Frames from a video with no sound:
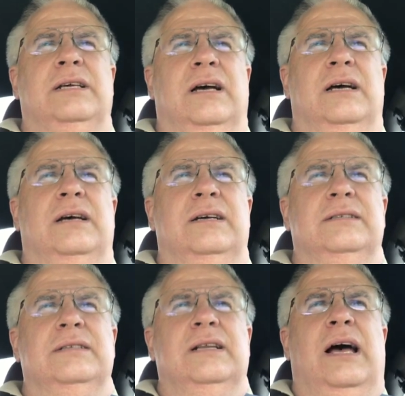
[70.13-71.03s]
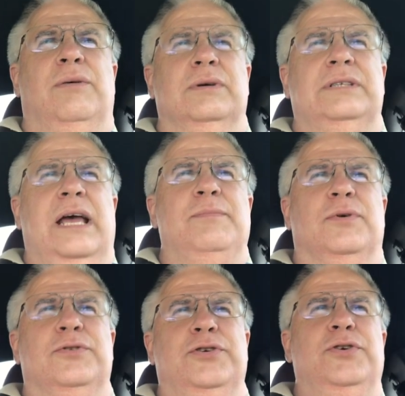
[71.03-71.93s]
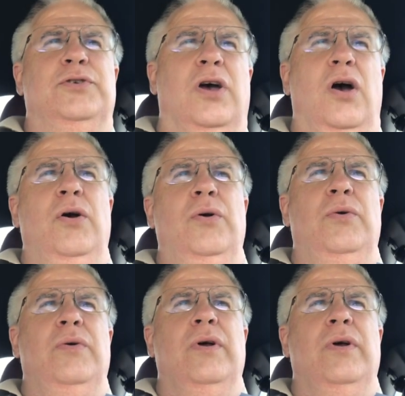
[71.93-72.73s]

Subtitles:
I was able to go